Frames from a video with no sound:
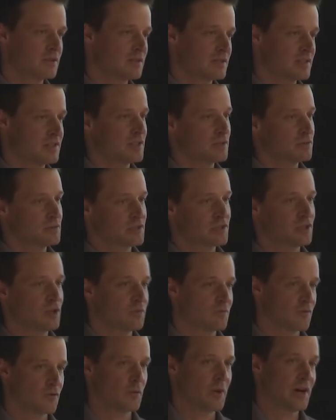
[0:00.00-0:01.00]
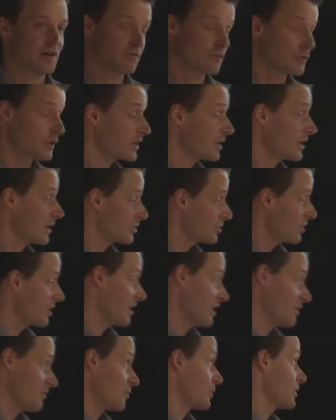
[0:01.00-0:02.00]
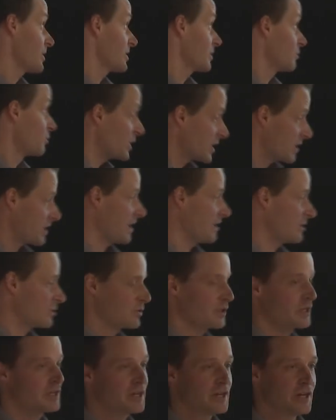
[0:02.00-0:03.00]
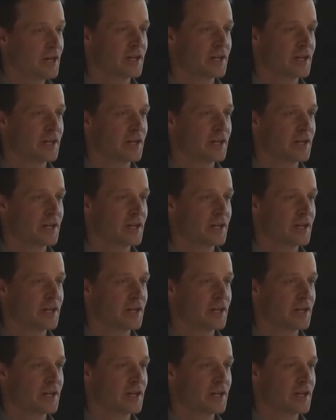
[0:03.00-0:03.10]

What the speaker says: the stones come from Africa. Actually, Africa is a big country.